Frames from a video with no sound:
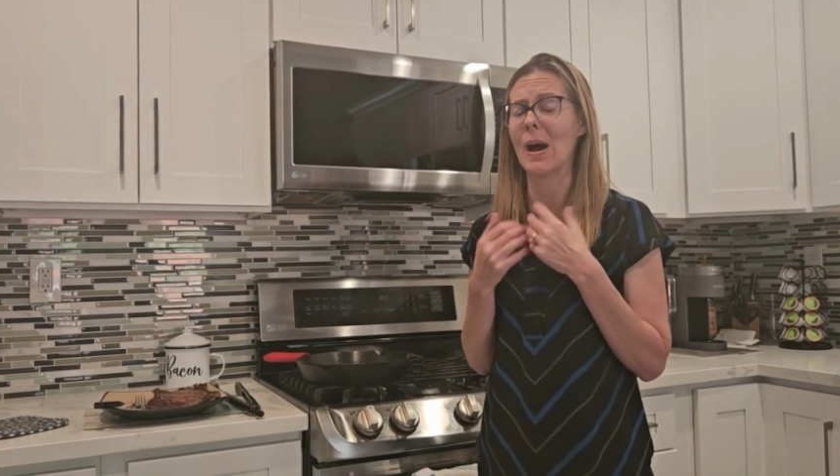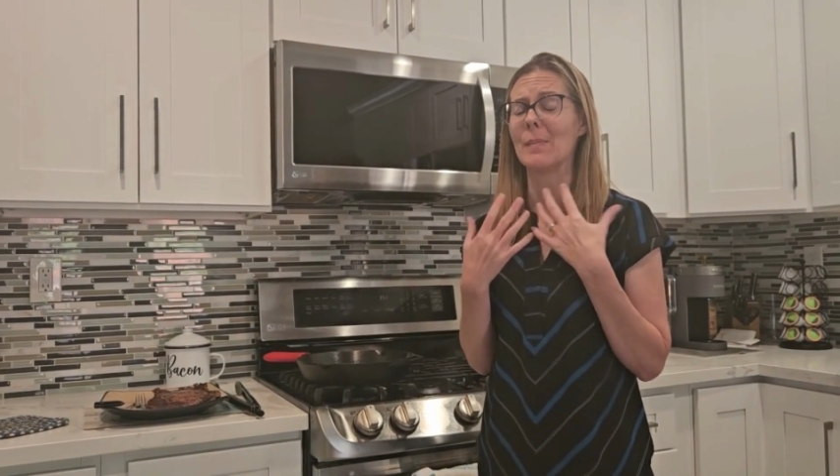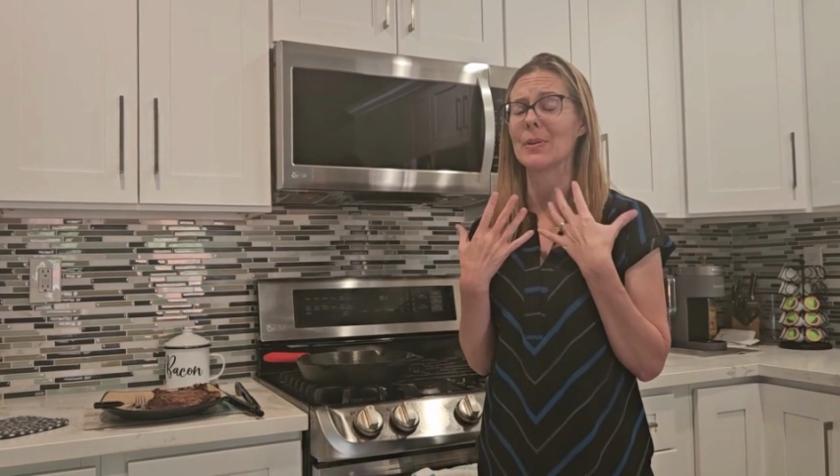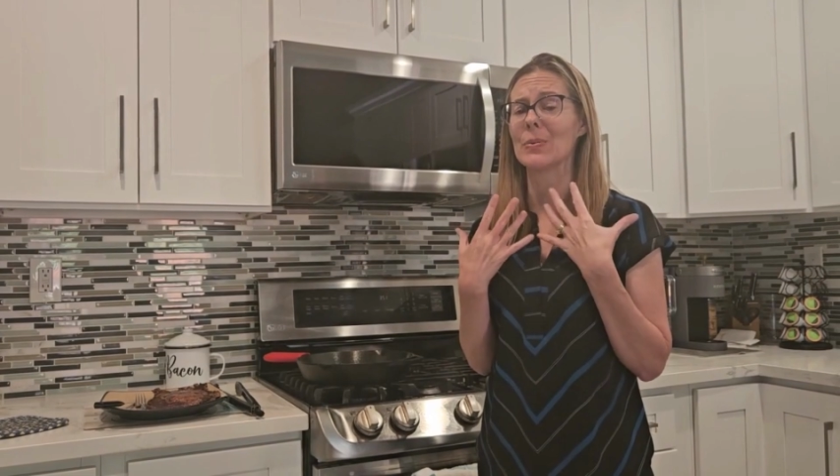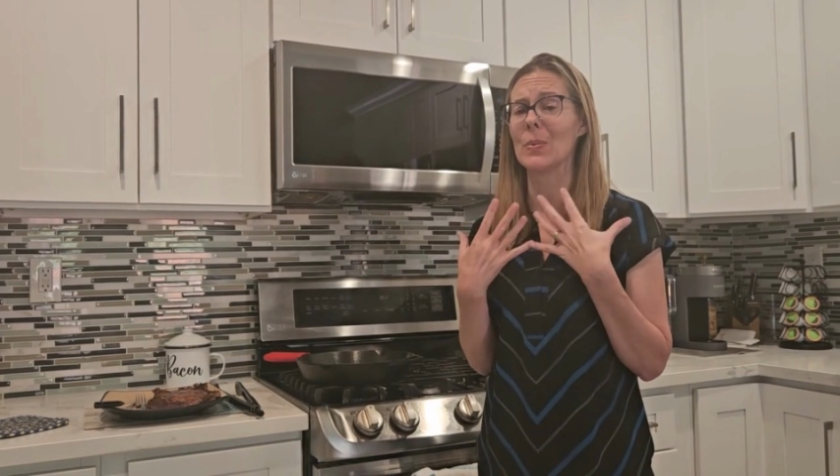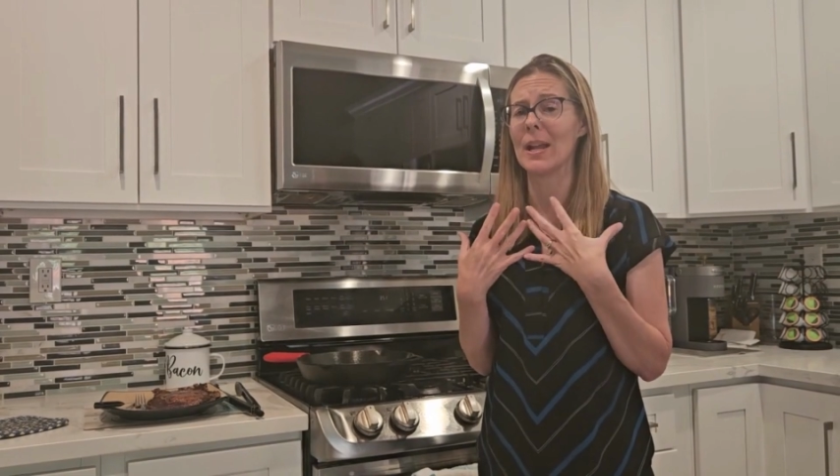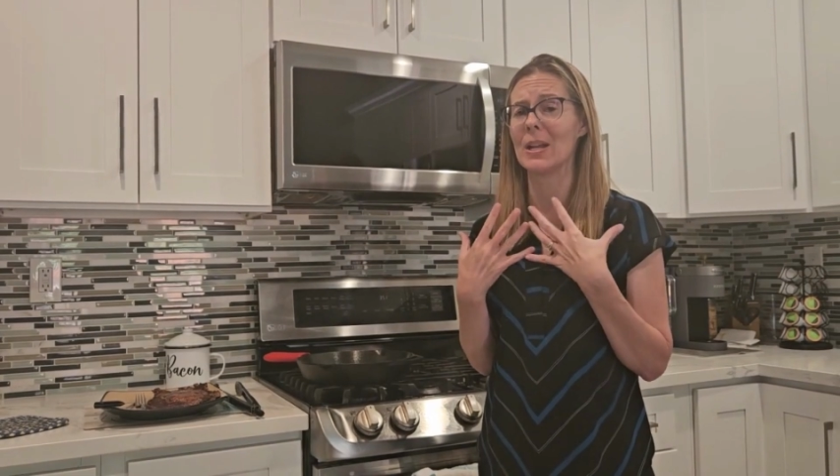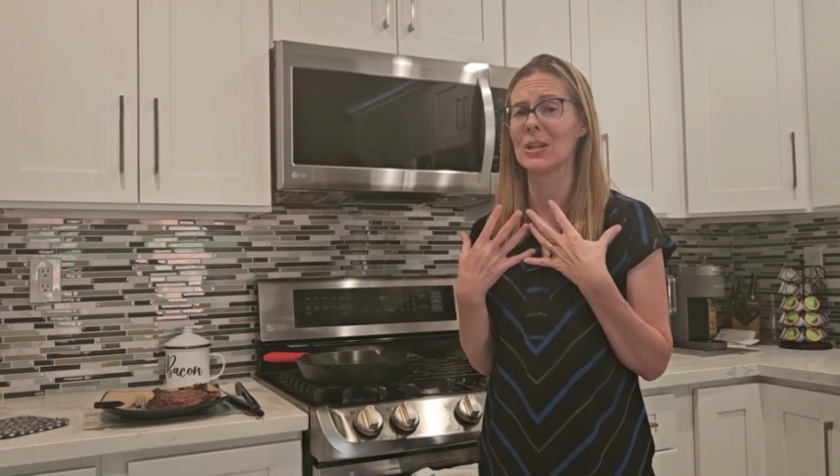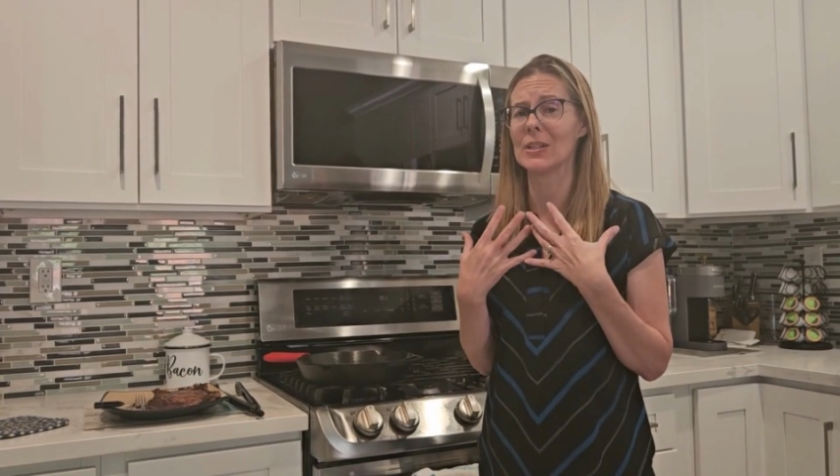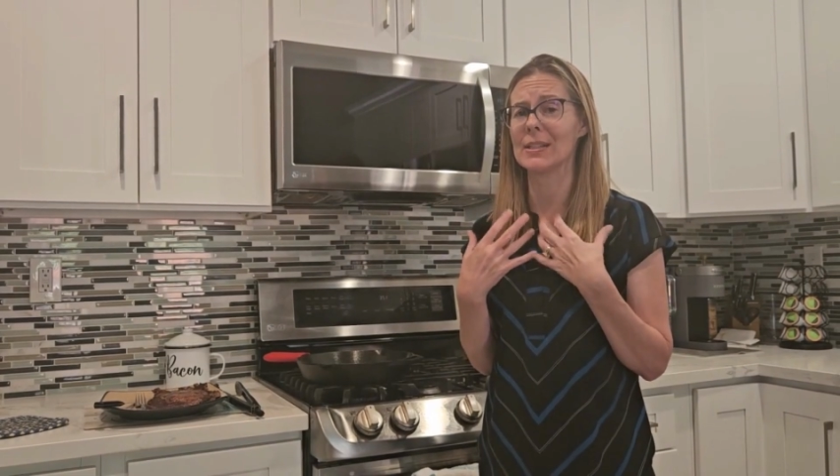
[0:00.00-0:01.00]
I'm going to wait
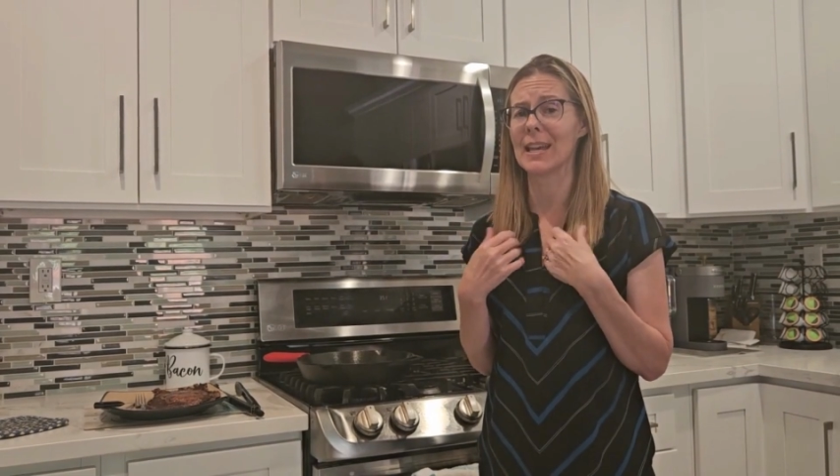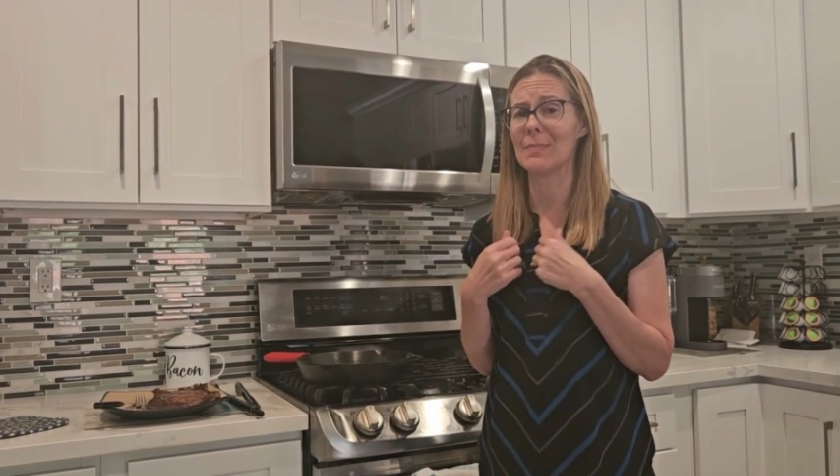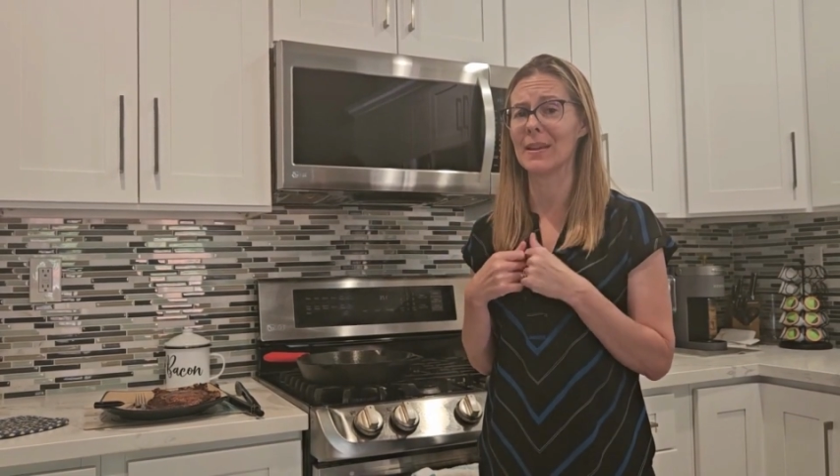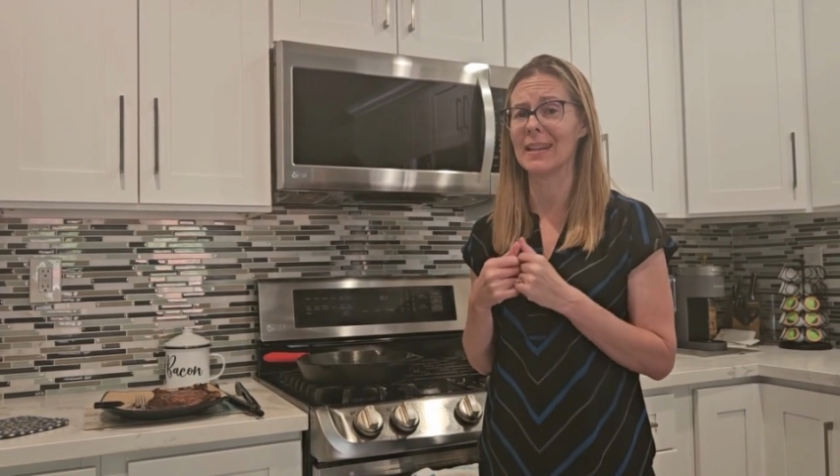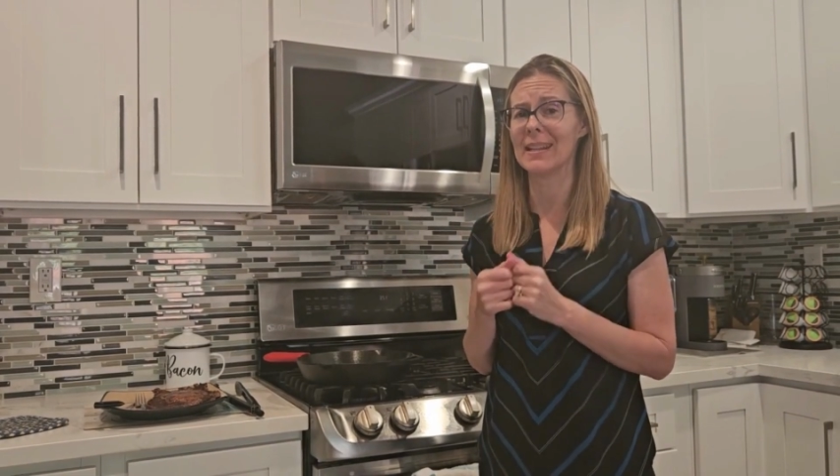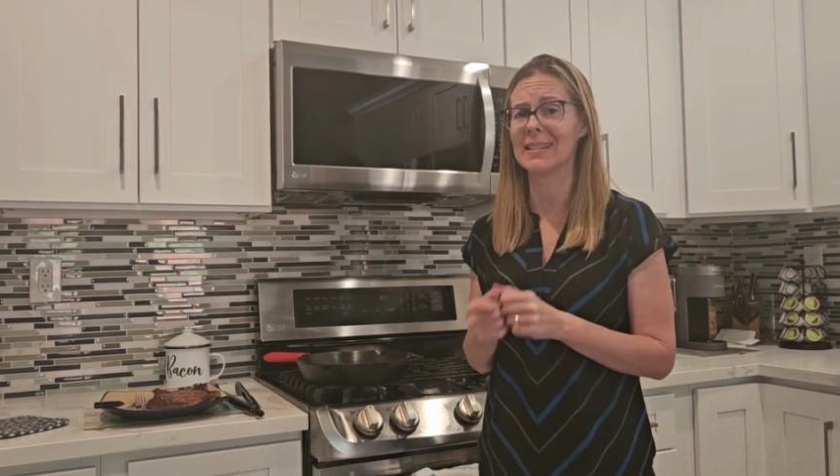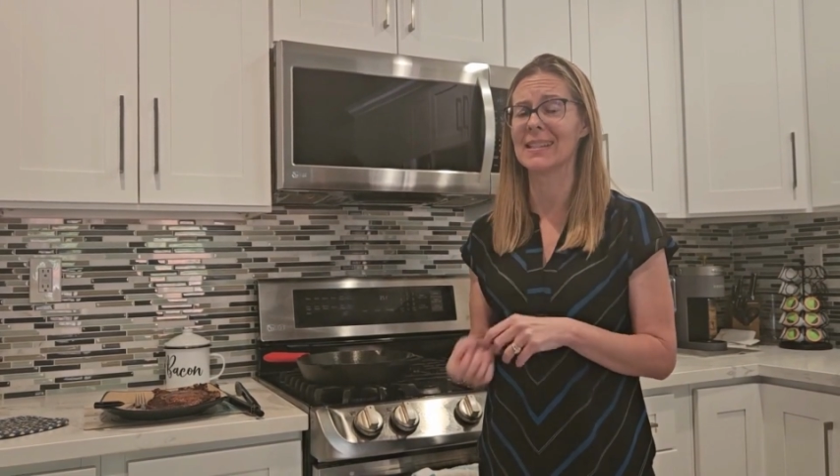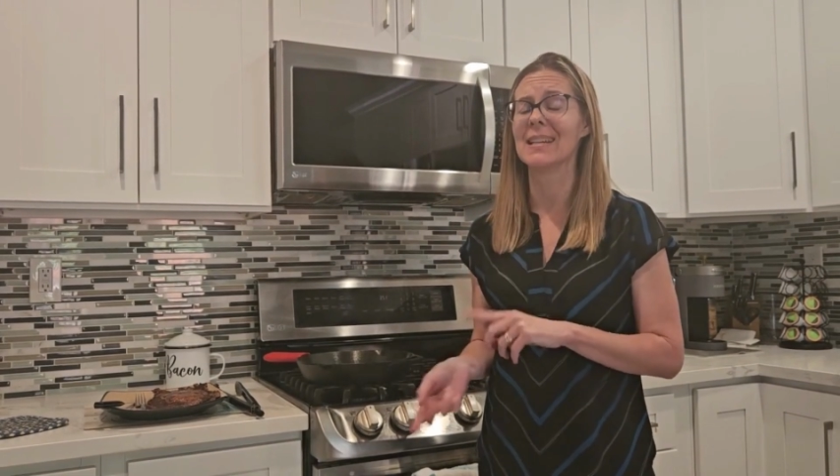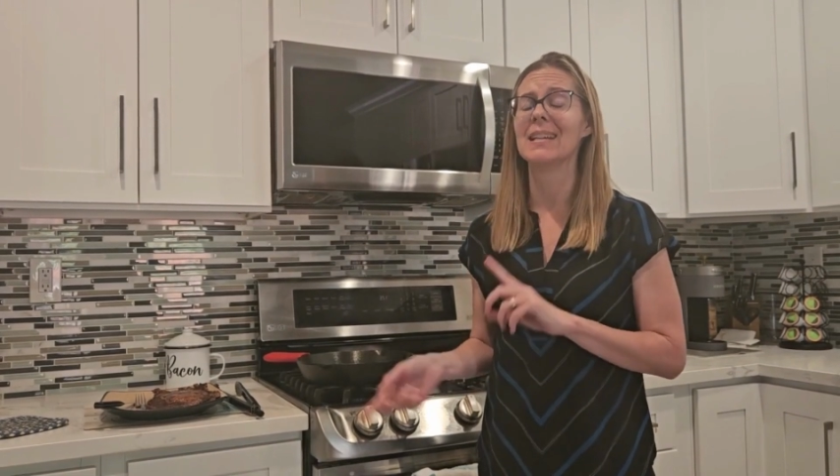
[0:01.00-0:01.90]
a good 10 minutes.